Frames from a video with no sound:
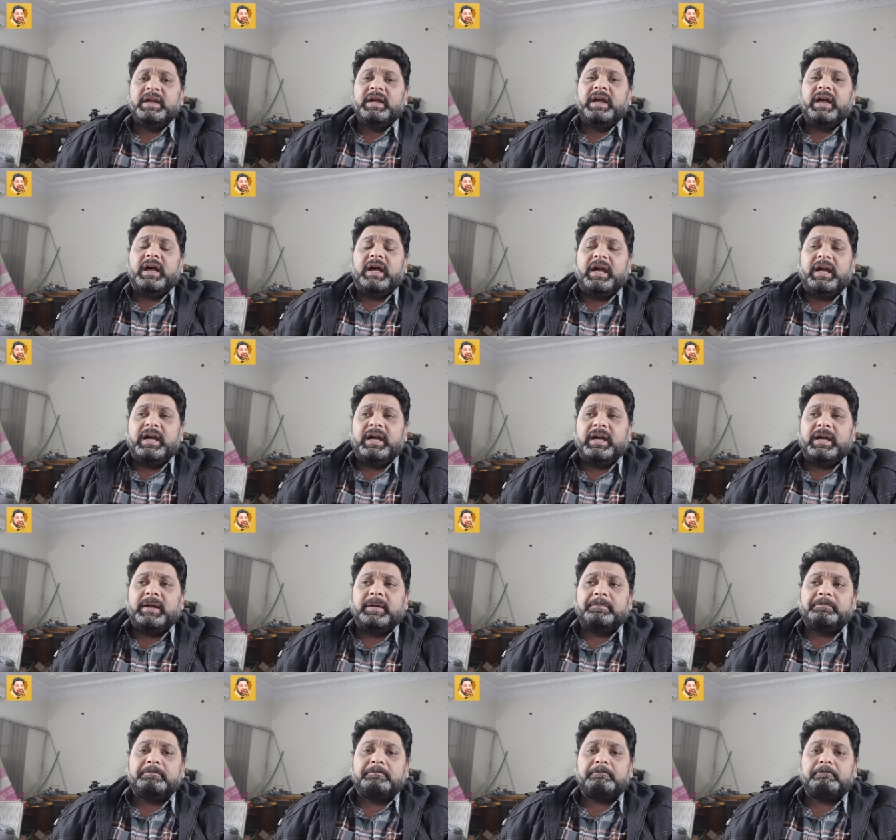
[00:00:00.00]

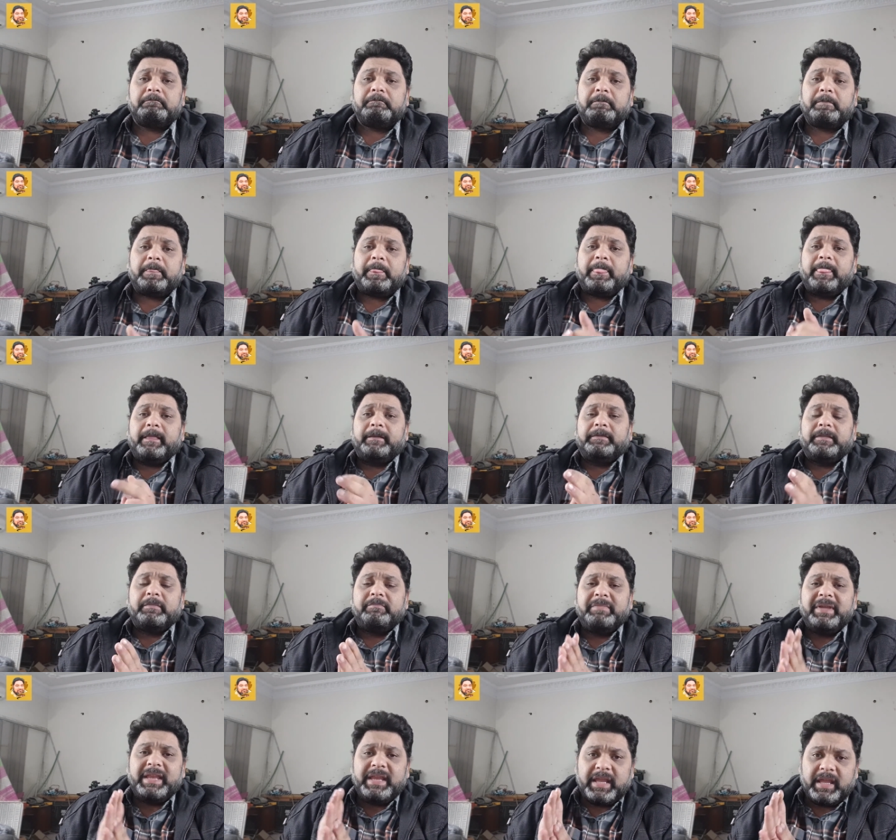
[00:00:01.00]
the
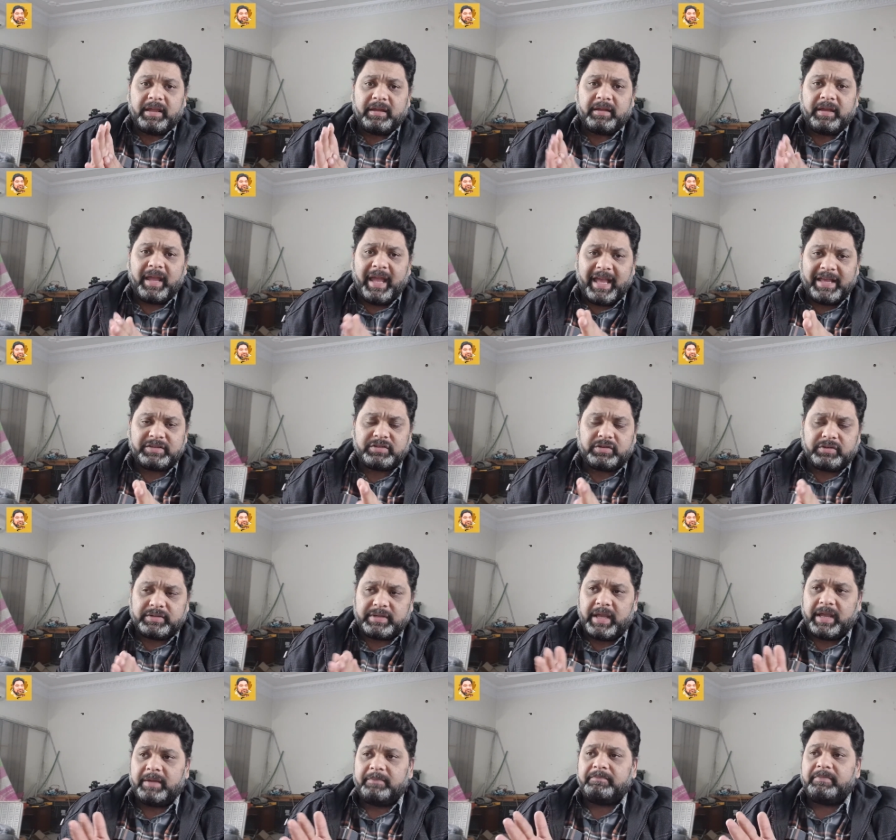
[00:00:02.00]
meaning, as to
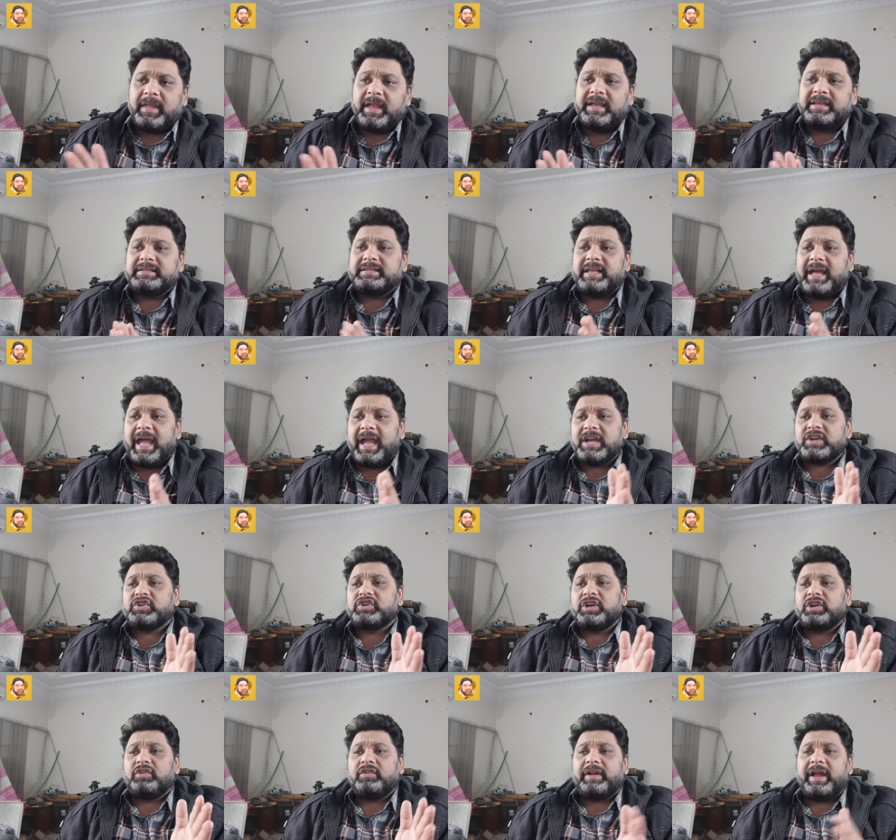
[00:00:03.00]
say, is the
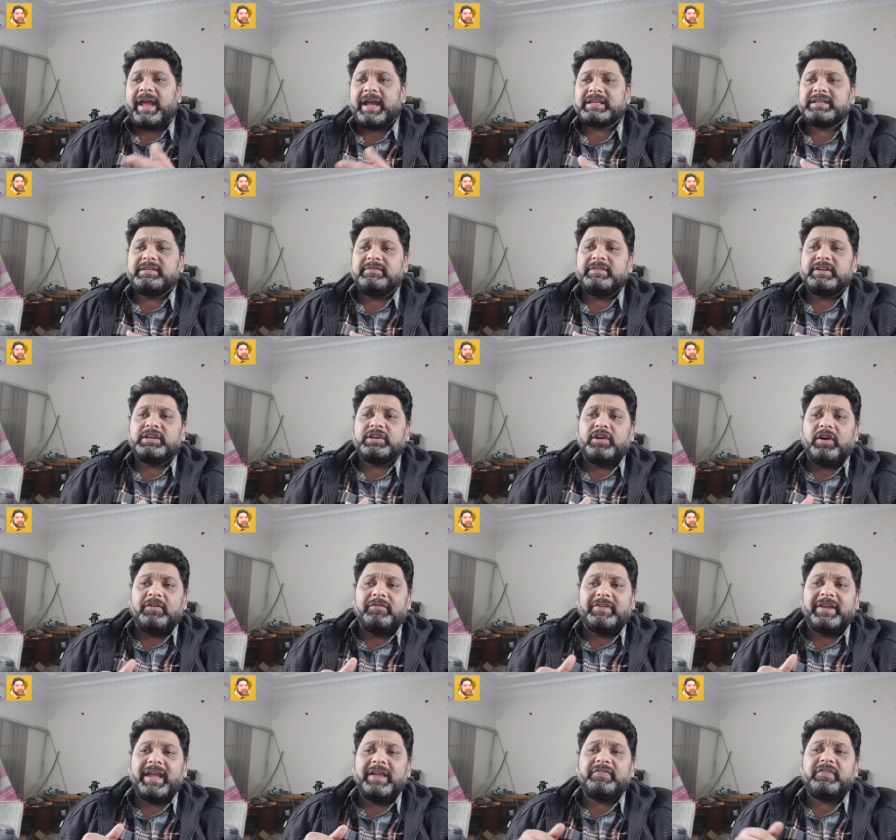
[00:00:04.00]
action or activity
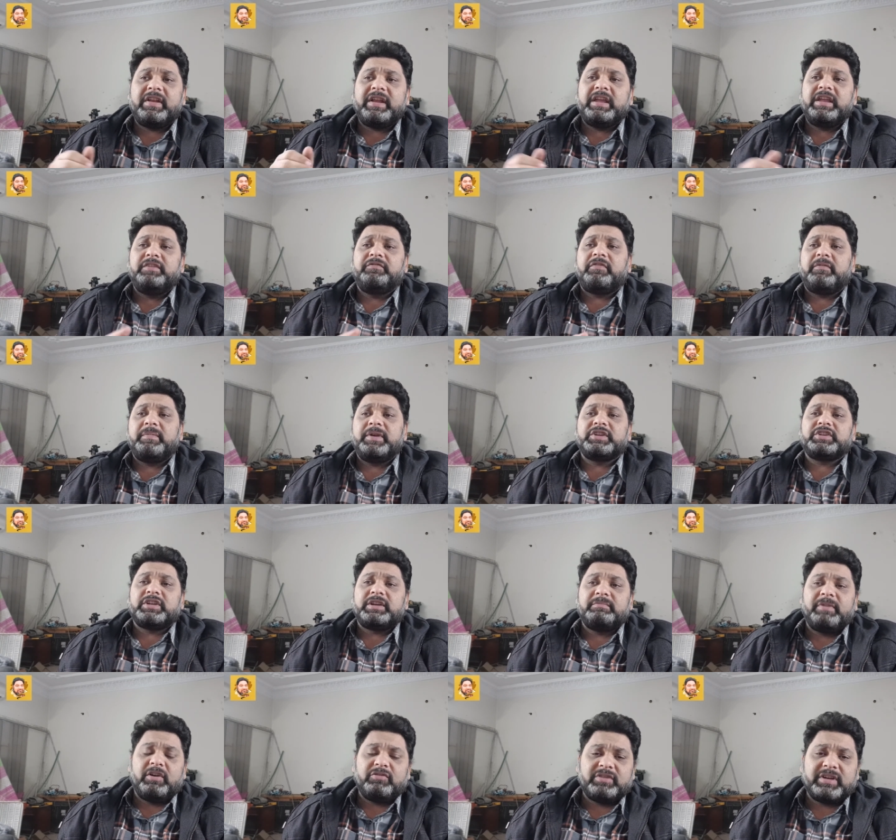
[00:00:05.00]
of gathering information
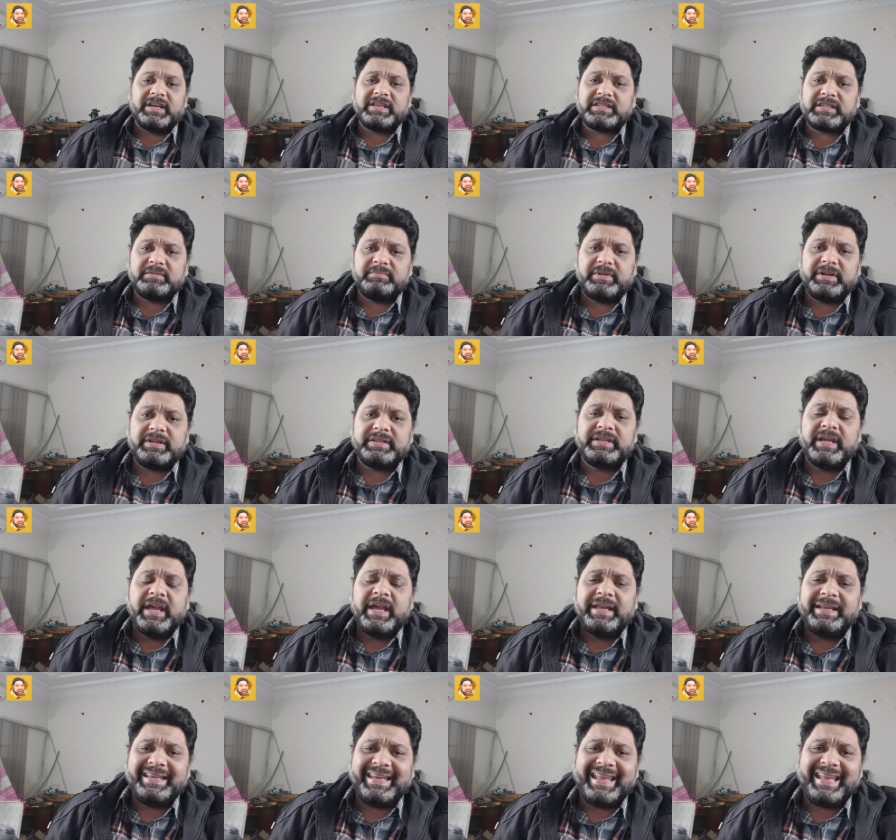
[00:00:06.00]
about customers'
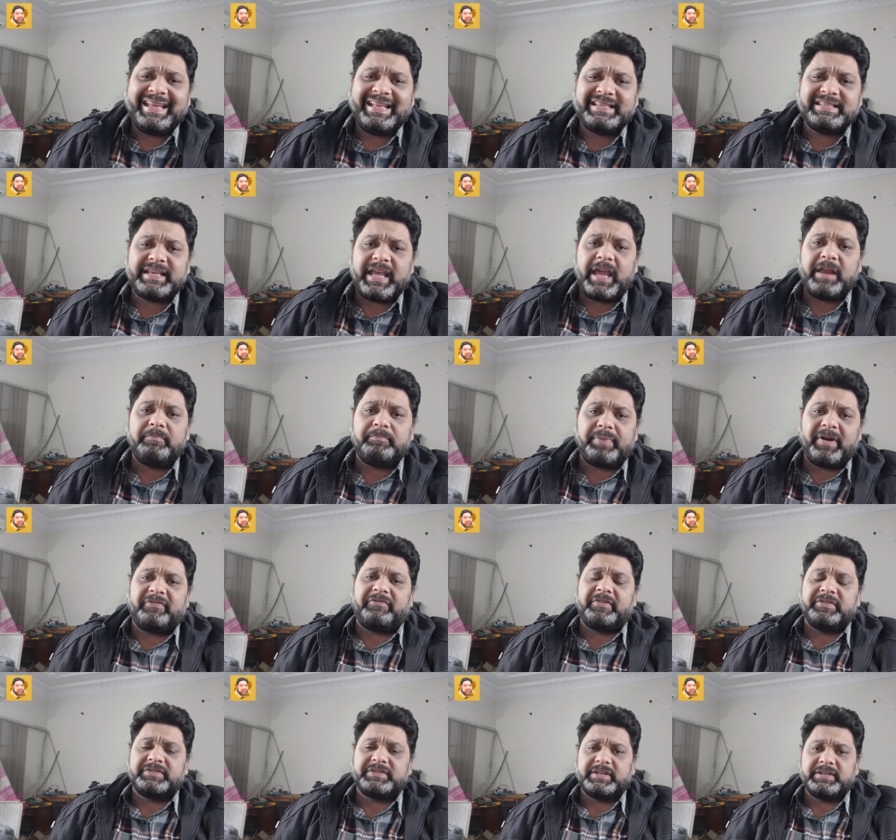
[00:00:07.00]
needs and
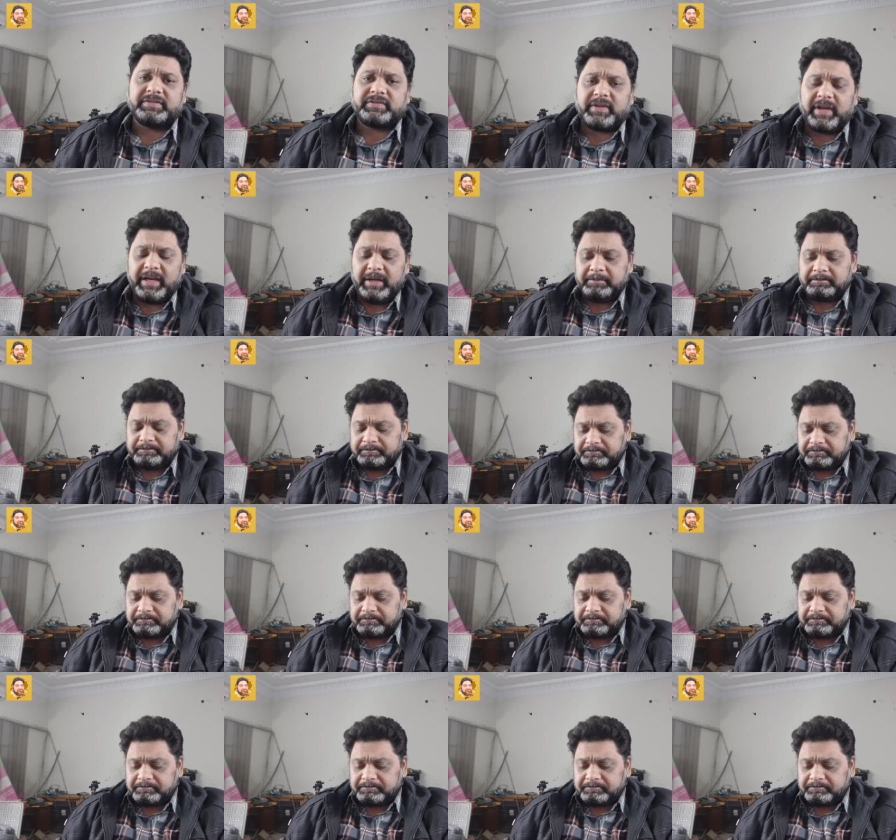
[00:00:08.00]
preferences, right?